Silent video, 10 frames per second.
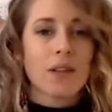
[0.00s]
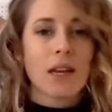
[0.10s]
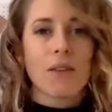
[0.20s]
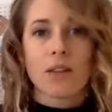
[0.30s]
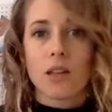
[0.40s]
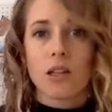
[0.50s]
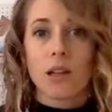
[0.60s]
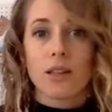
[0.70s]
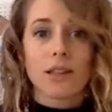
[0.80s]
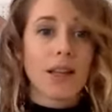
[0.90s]
and then I have another
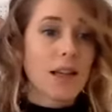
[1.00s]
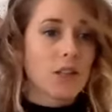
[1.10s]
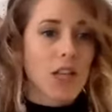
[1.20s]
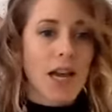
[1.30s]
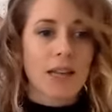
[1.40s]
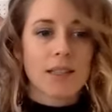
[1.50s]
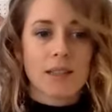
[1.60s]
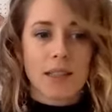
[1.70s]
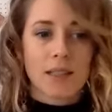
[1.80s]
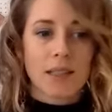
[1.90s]
closet that has jackets
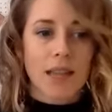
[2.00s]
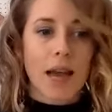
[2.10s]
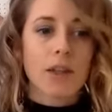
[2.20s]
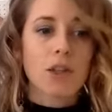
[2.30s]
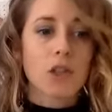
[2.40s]
and things like that.